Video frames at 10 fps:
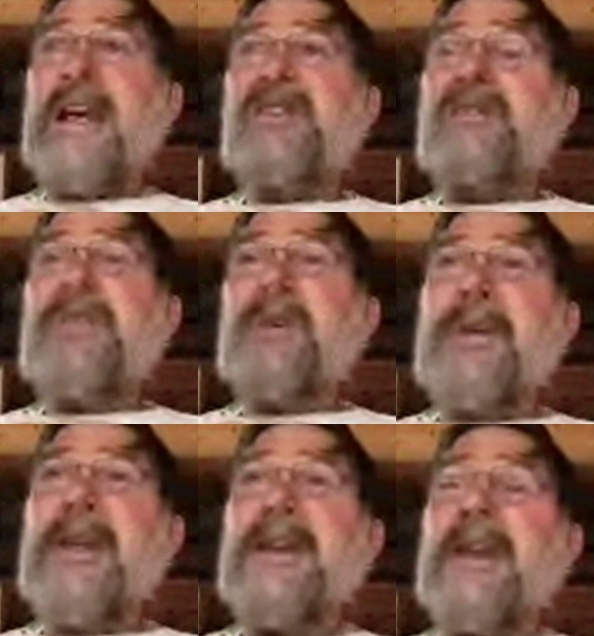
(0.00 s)
ask them to
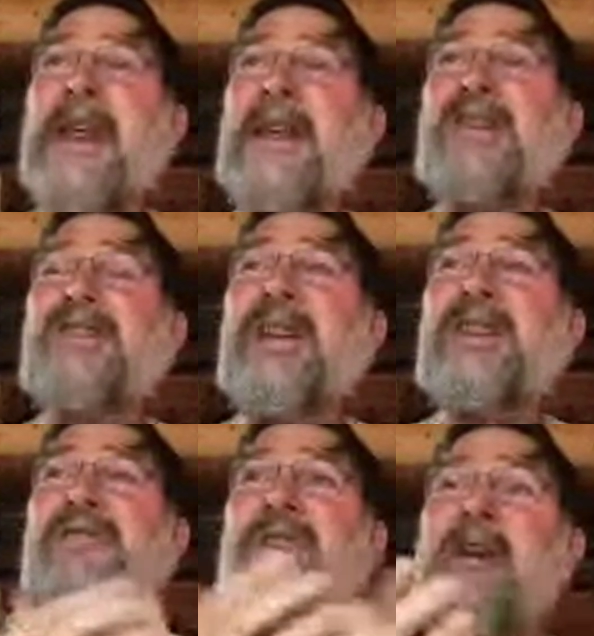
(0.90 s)
read it, and
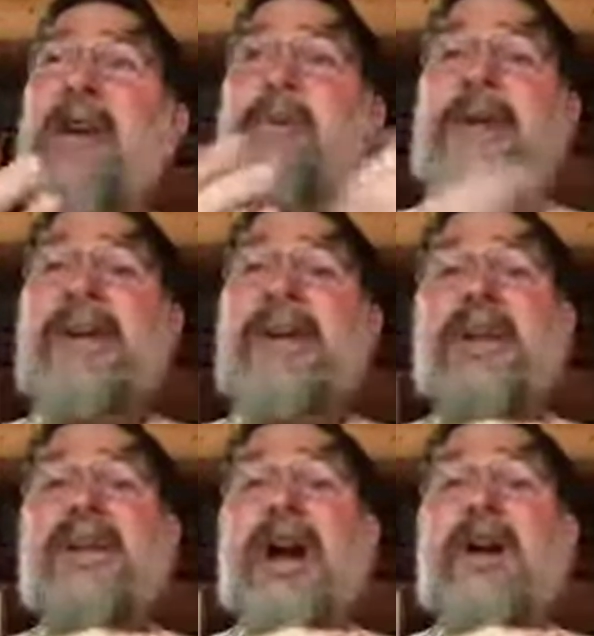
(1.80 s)
it's very
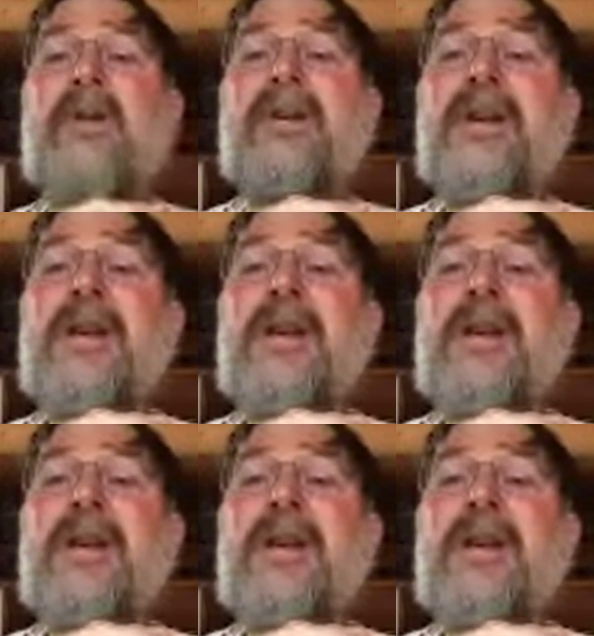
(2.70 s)
readable code.